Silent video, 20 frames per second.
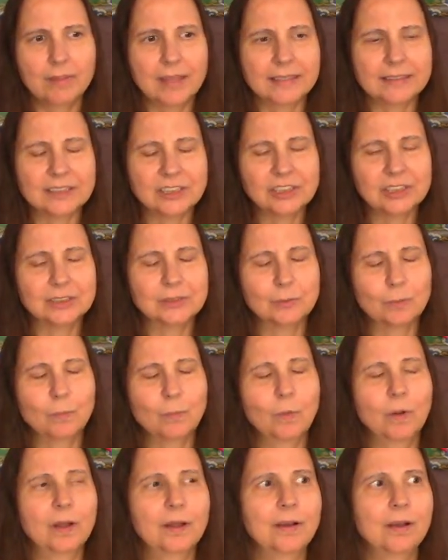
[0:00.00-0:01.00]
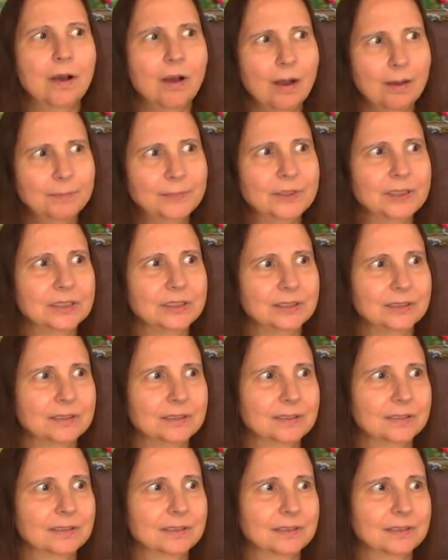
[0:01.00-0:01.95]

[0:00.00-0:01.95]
that's just one option.